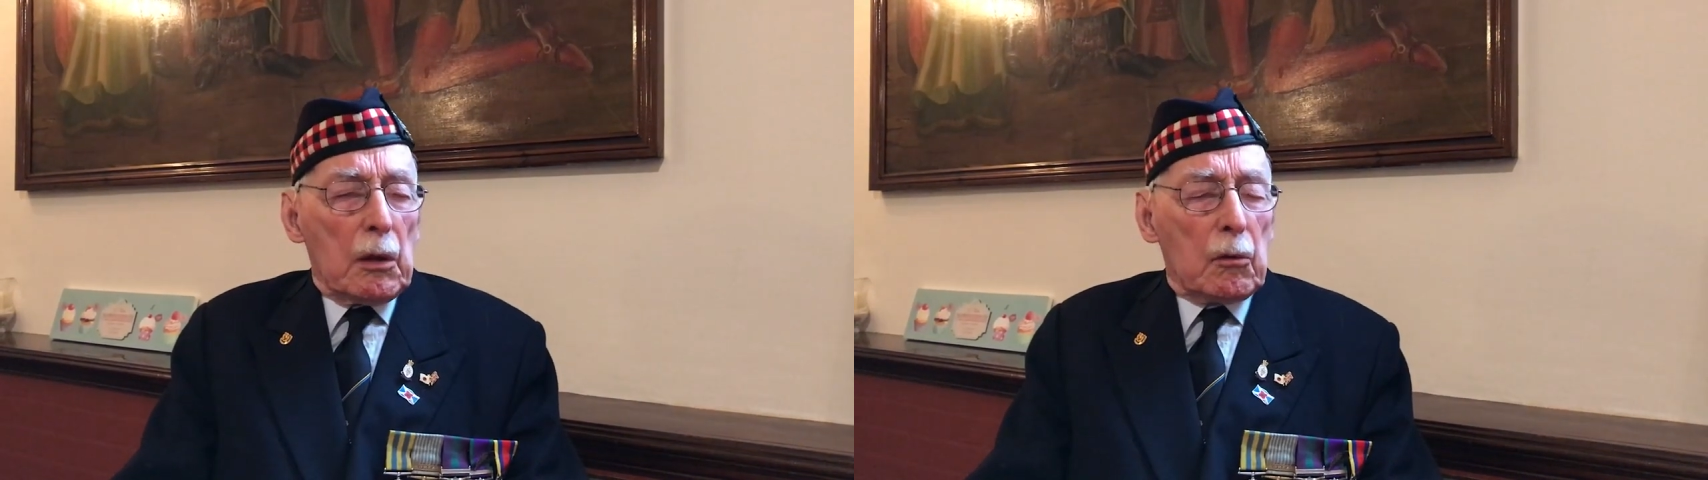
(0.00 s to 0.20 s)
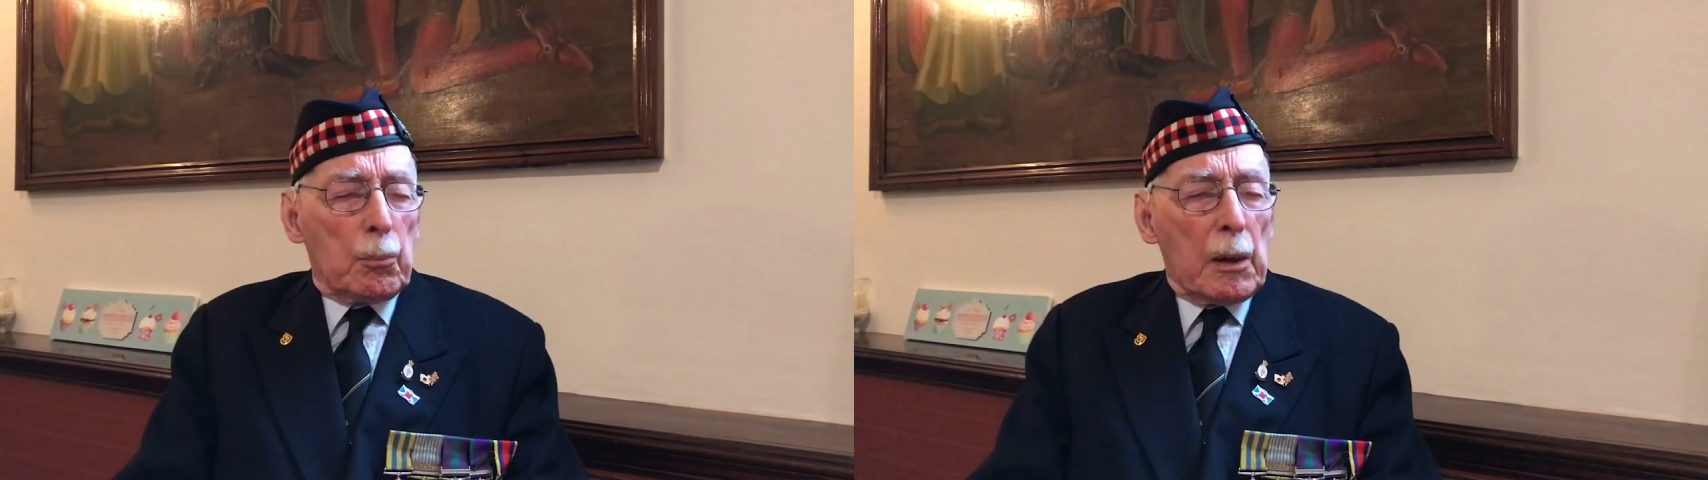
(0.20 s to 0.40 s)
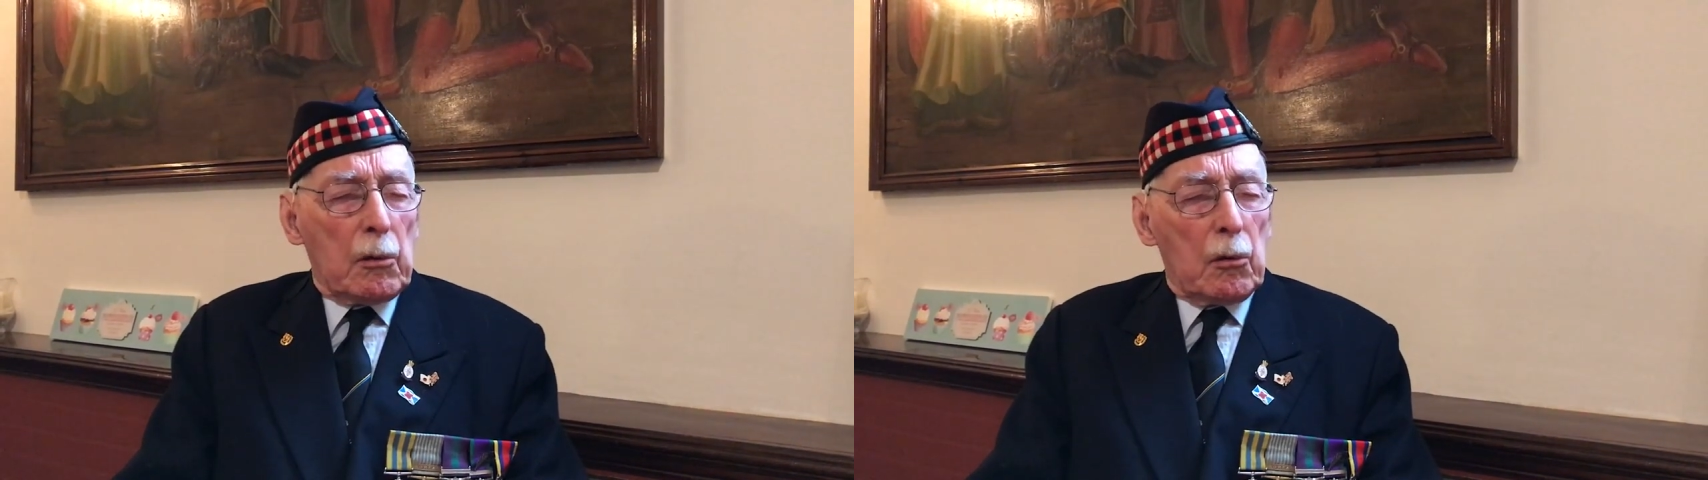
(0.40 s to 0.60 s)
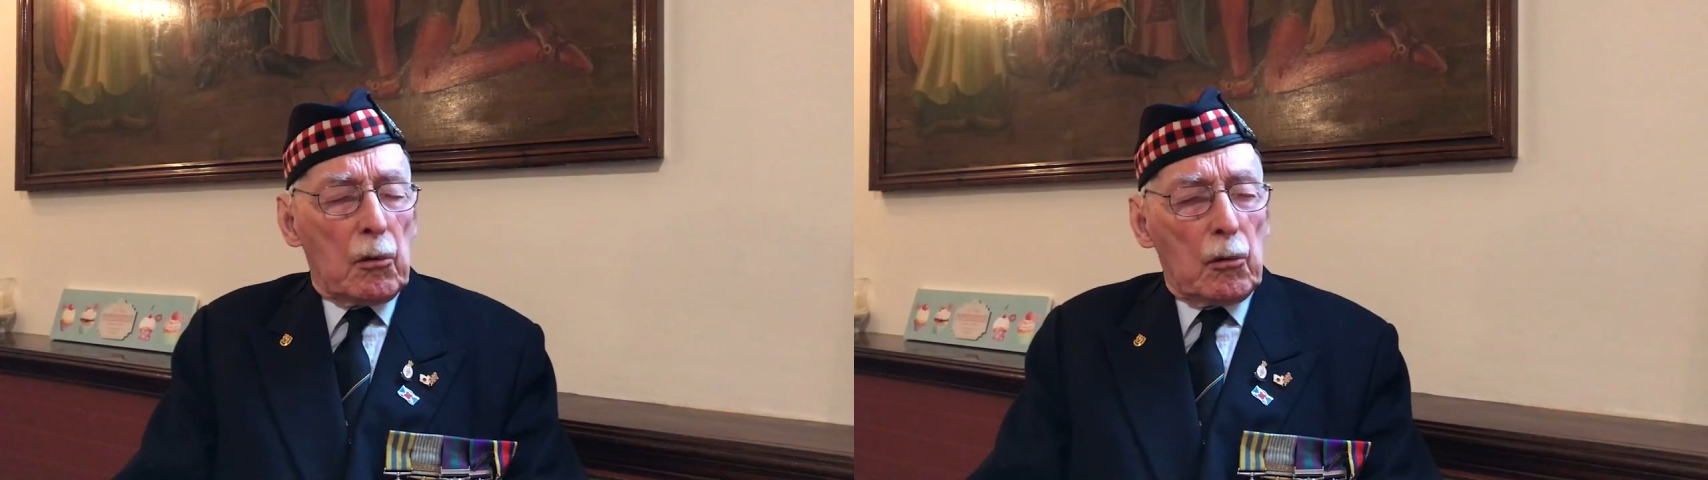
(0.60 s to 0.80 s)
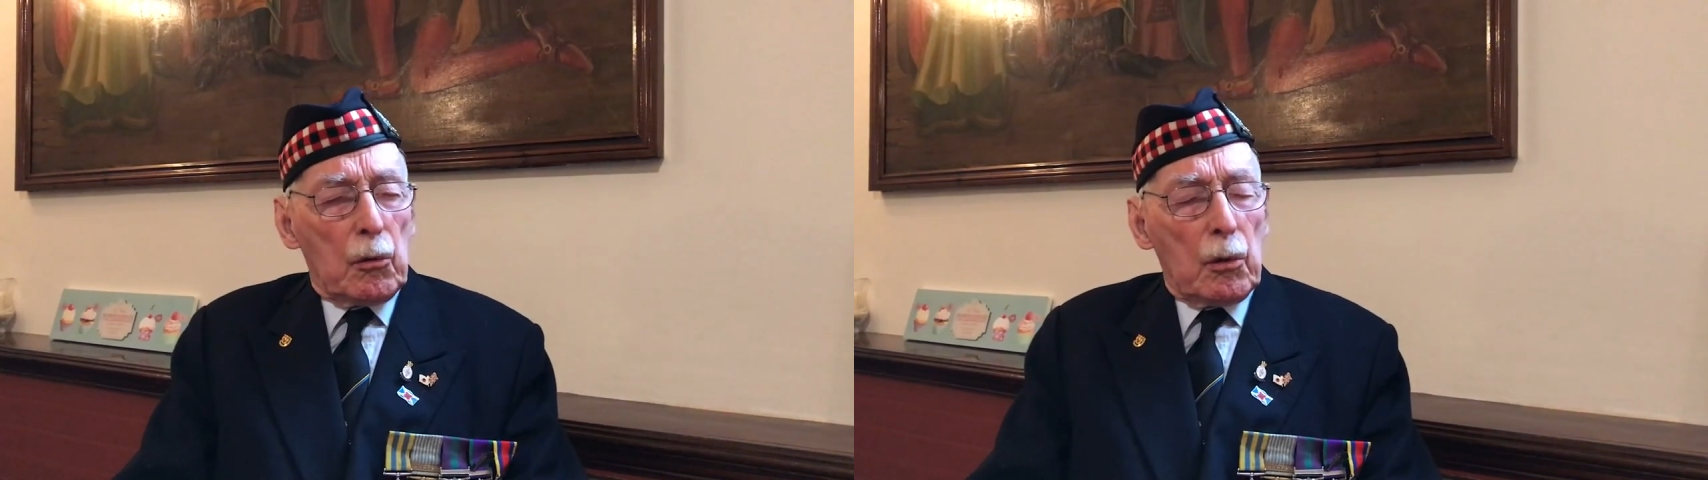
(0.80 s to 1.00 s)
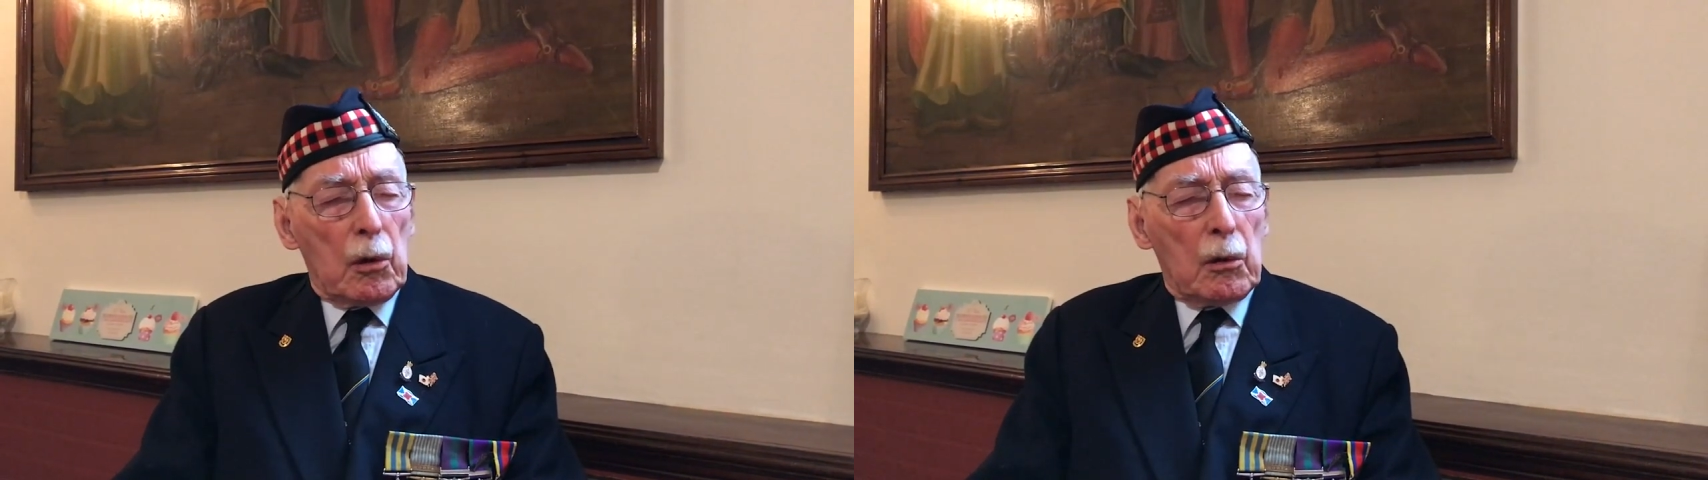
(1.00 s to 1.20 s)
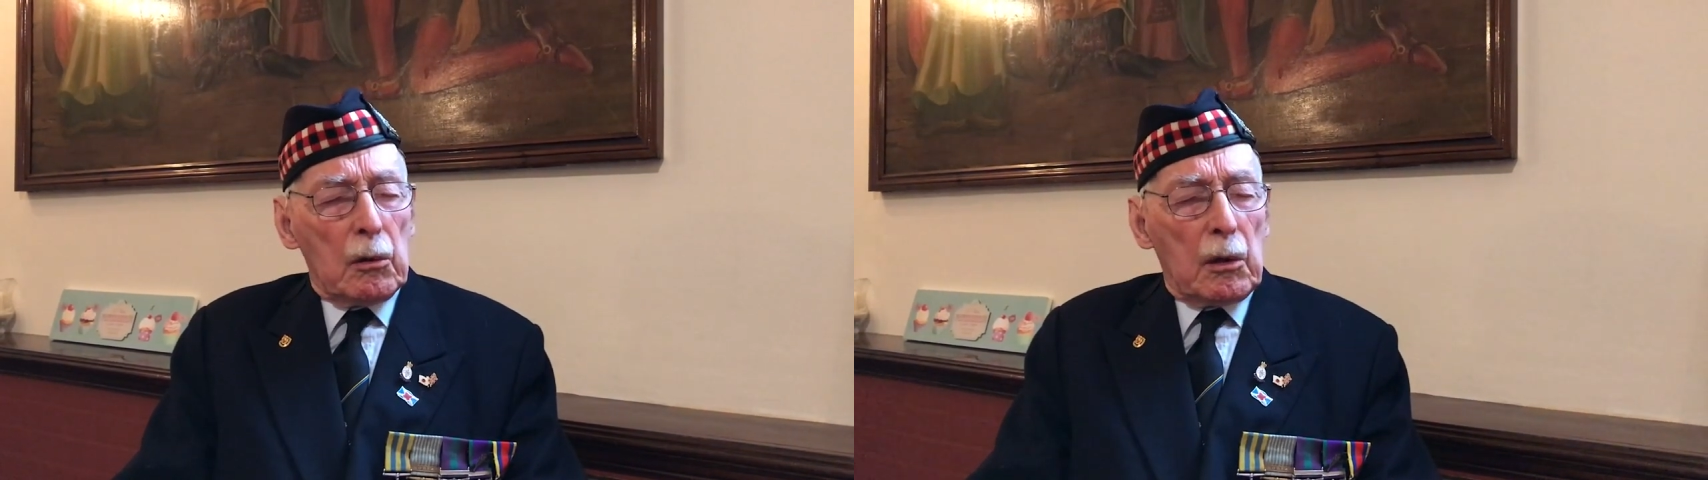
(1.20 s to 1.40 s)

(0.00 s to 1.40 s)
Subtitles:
expected to do a